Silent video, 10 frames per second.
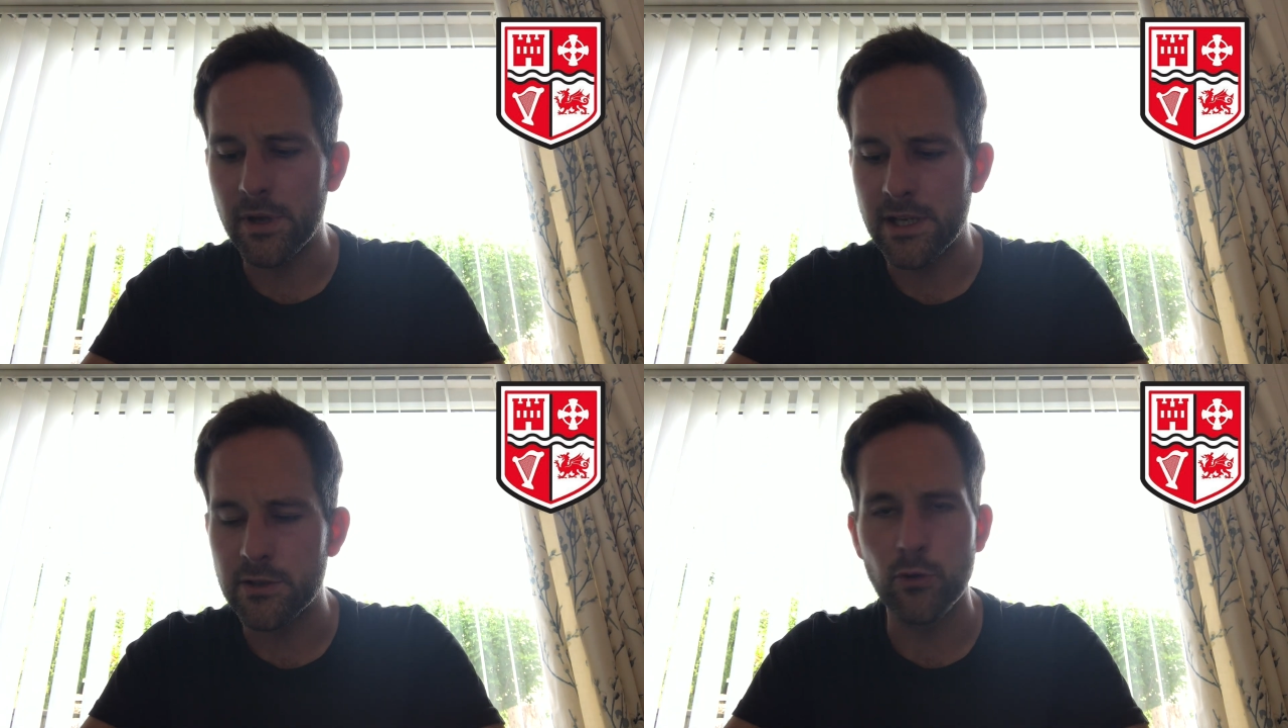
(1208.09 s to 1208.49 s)

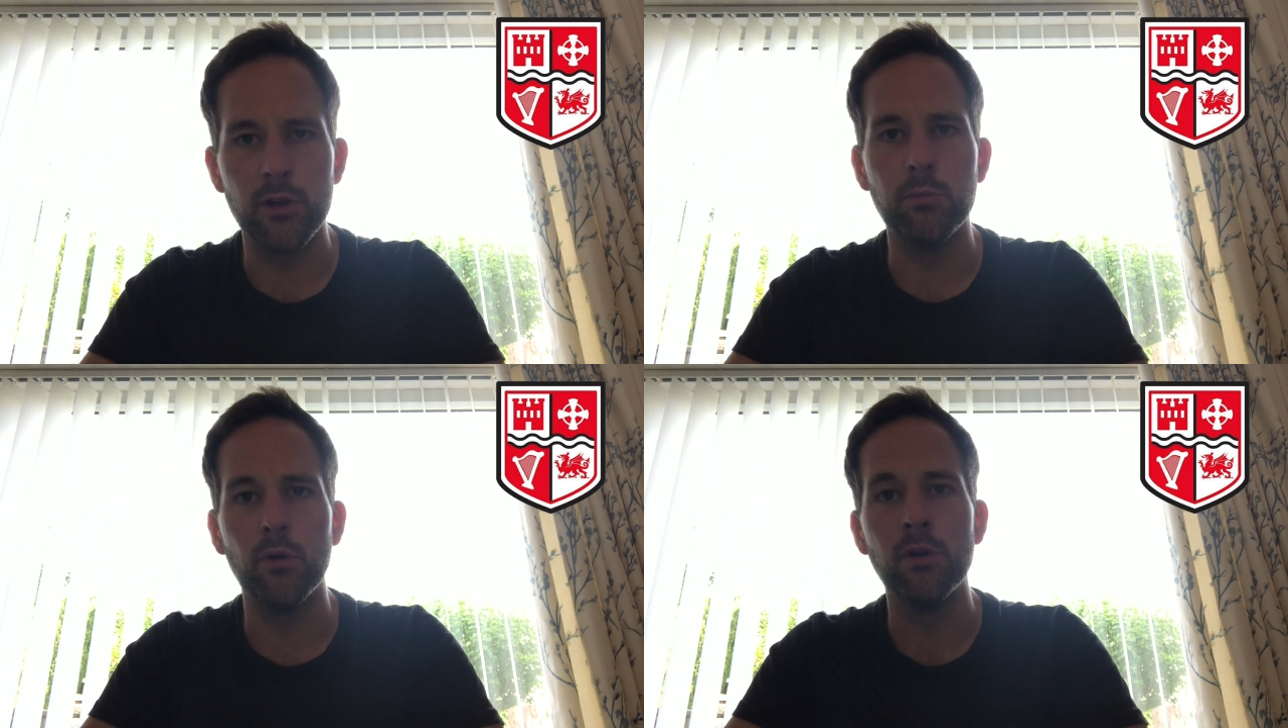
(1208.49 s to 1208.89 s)

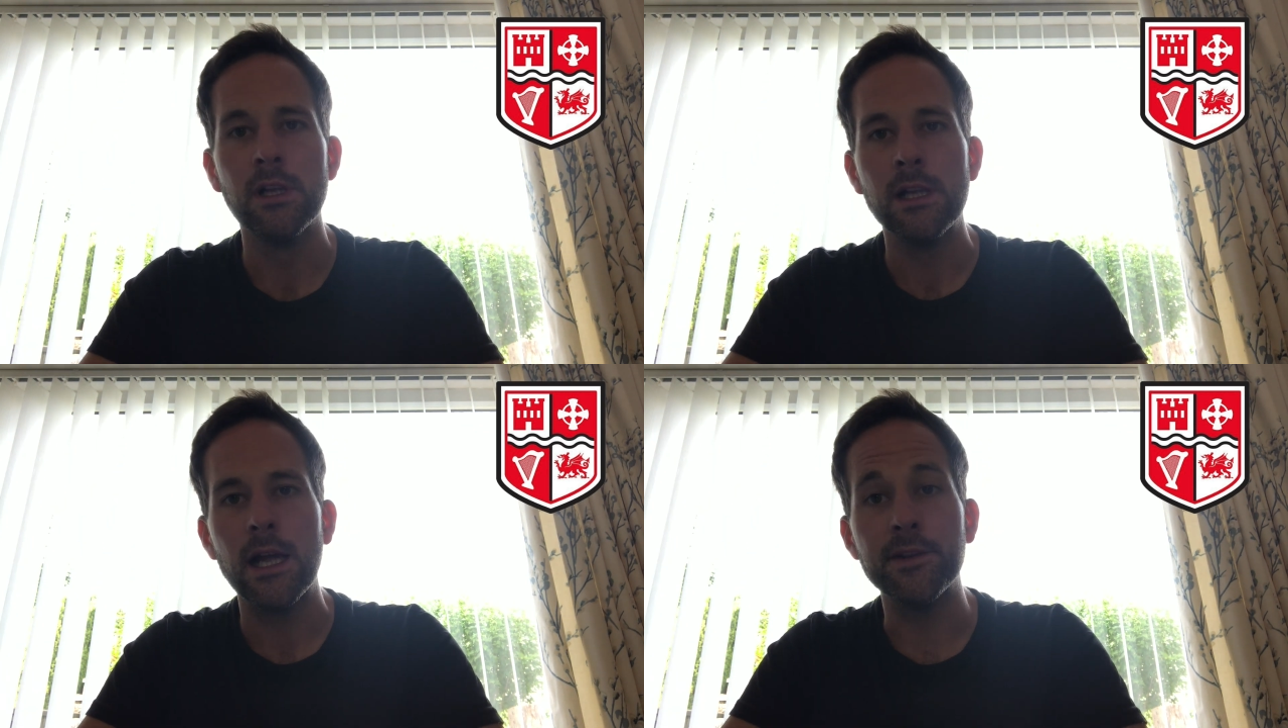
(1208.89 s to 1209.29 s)
enjoyable
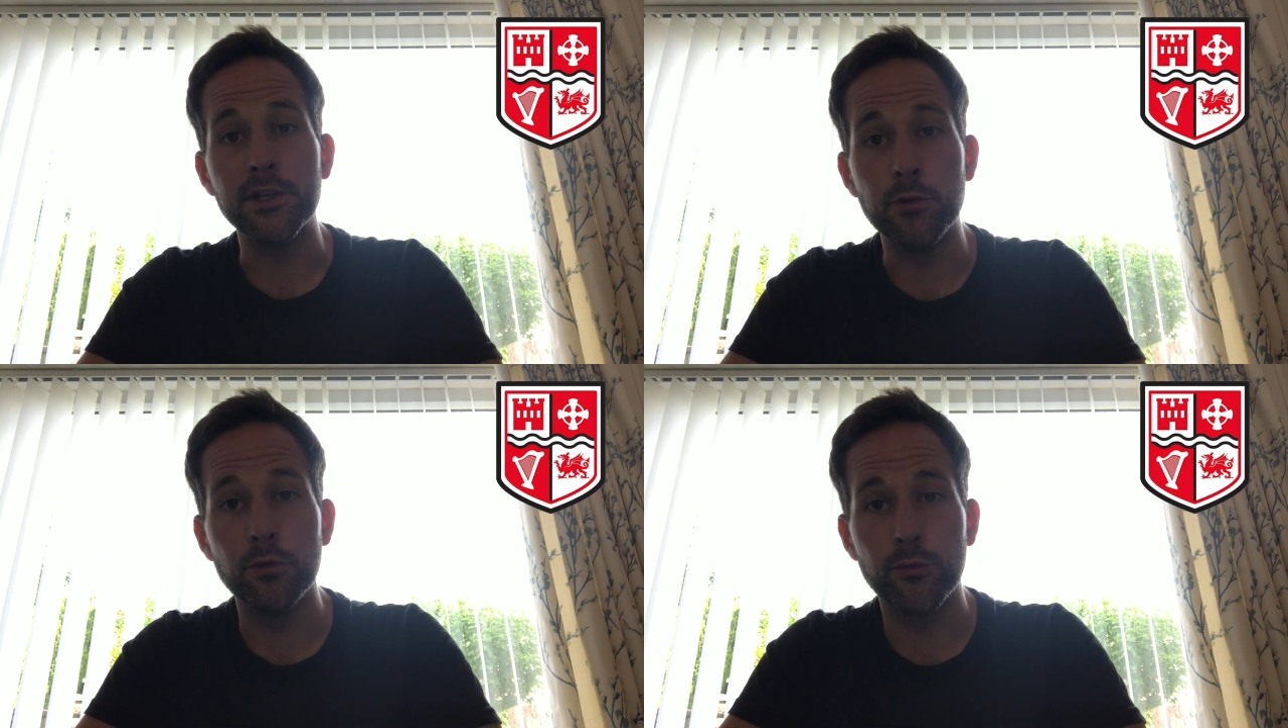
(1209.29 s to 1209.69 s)
and that
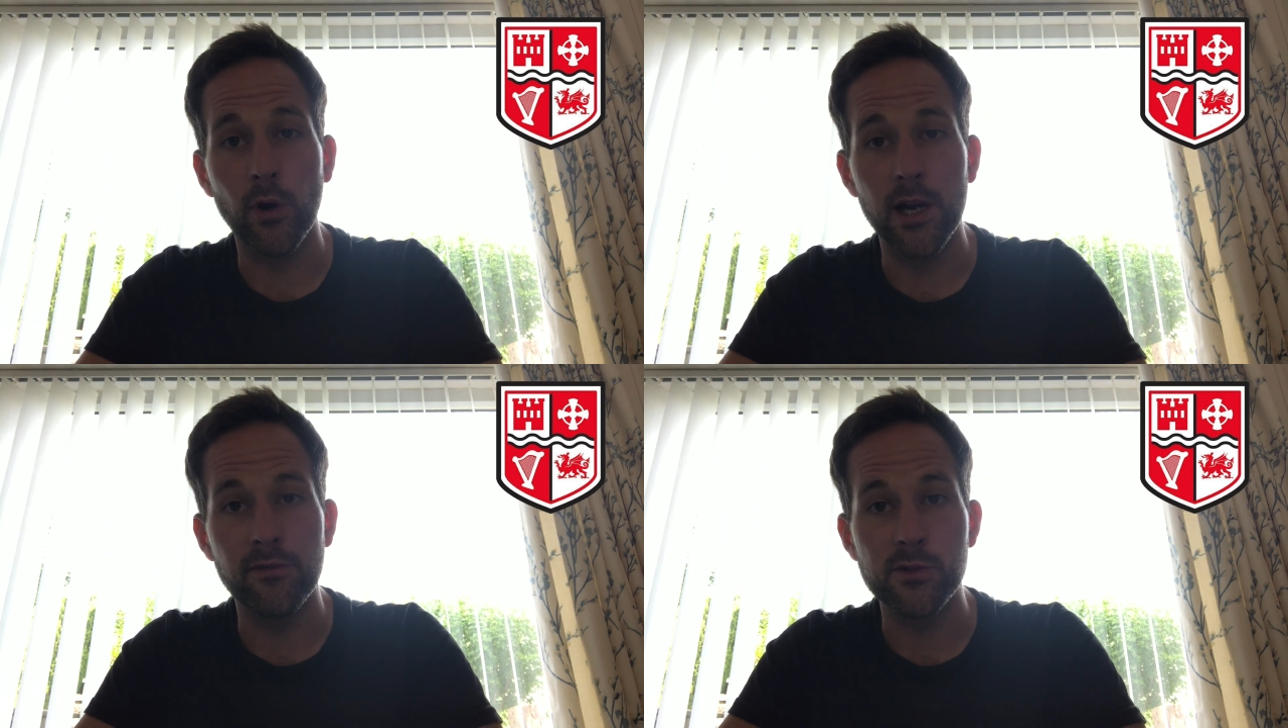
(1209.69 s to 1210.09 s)
you will
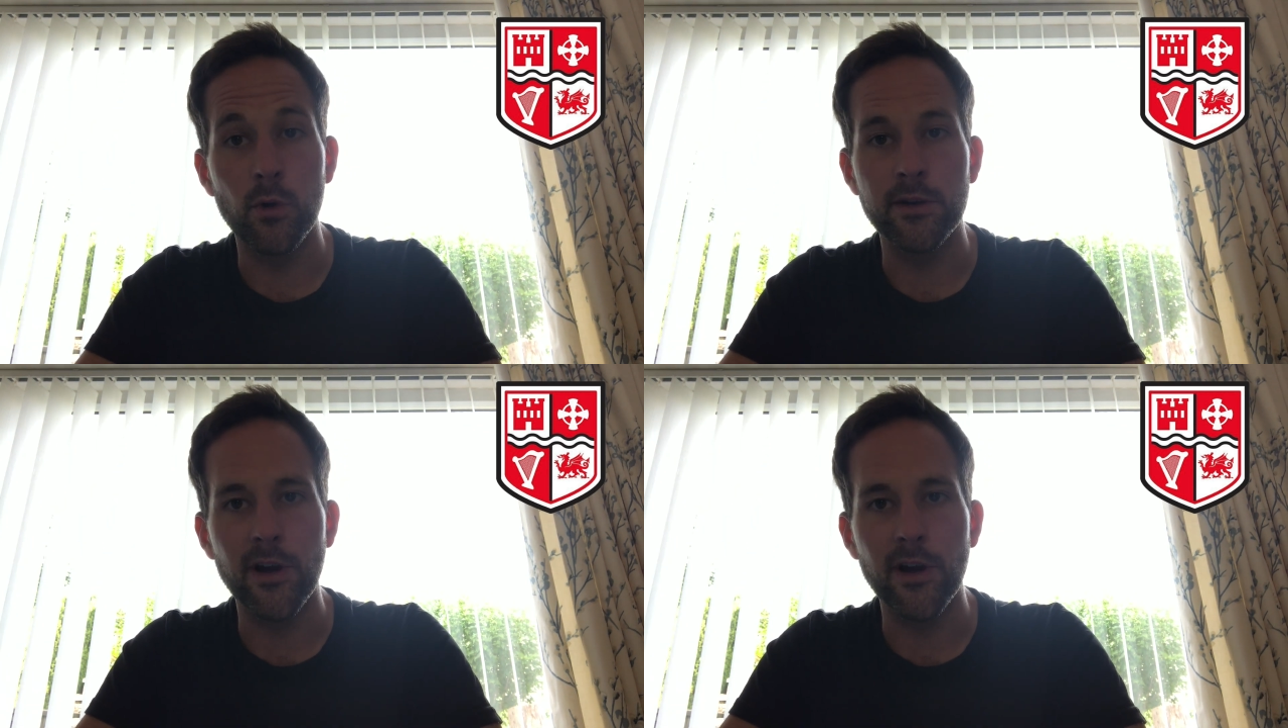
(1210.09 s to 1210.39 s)
thrive as one of